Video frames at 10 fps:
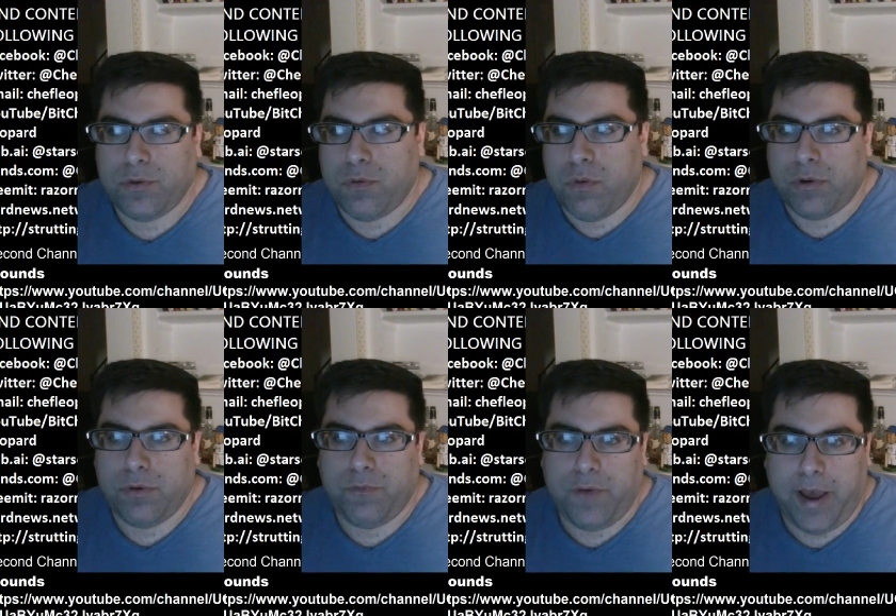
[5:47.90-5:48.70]

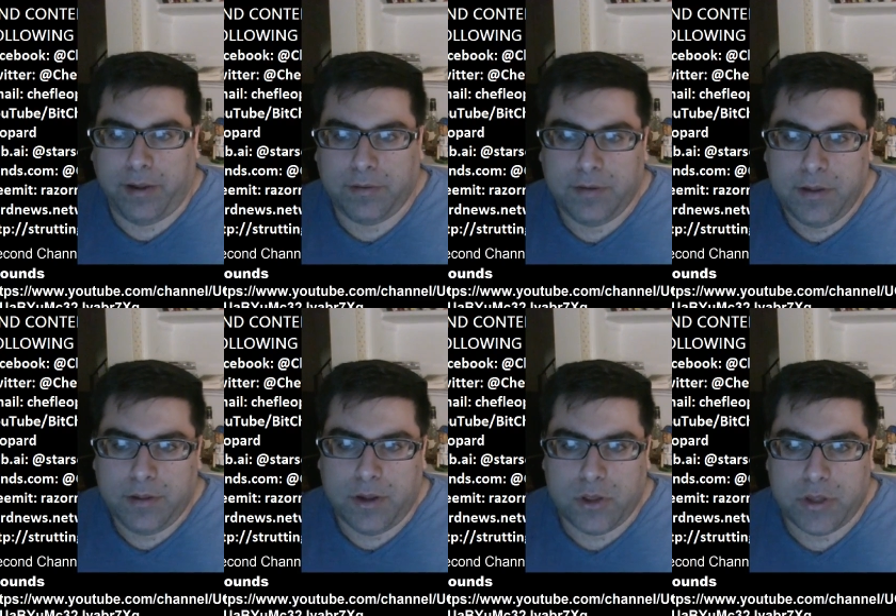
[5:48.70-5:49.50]
quarter, in fact,
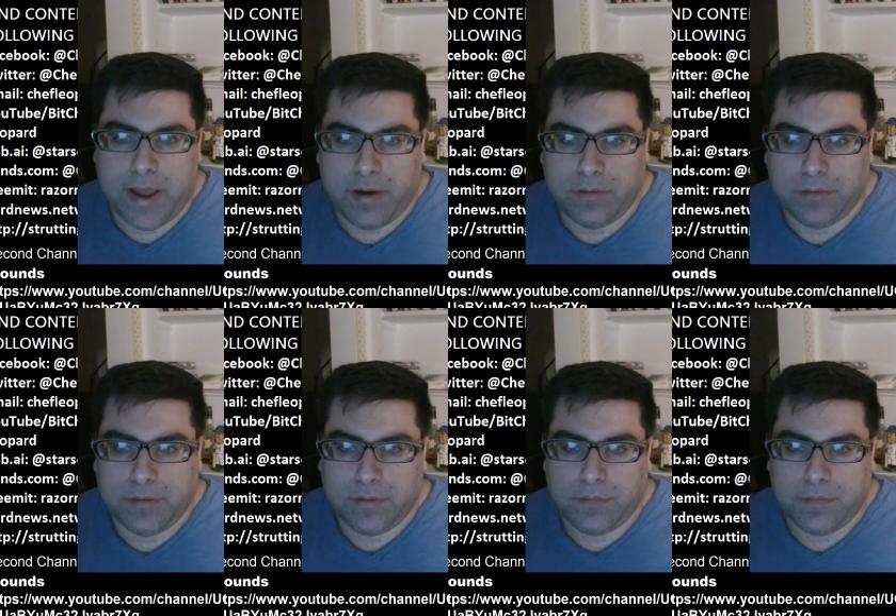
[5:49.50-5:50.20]
touchdown